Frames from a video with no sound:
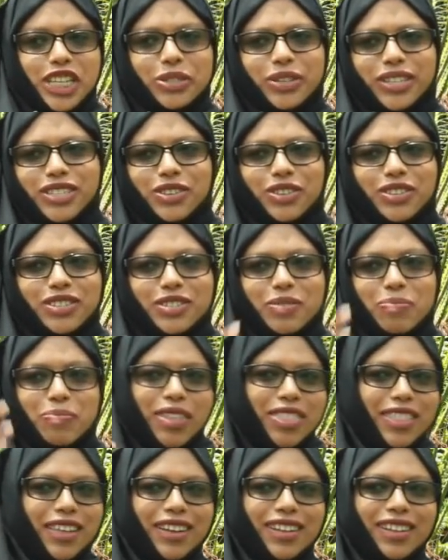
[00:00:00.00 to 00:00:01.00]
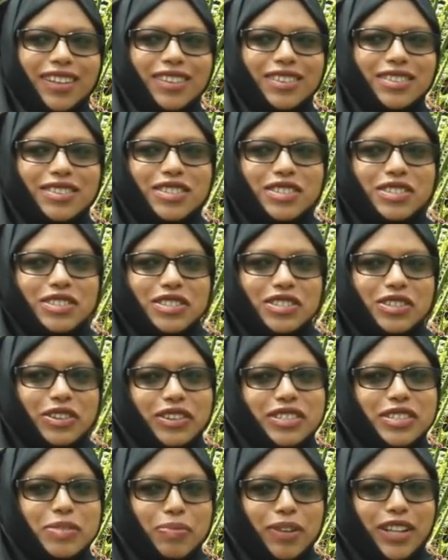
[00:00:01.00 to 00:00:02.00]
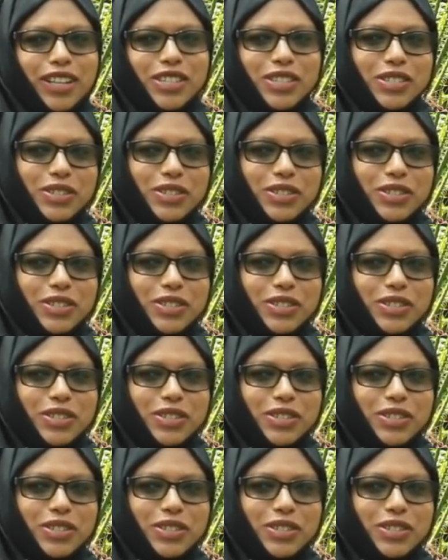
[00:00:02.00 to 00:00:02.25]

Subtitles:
it was those mythical, stereotypical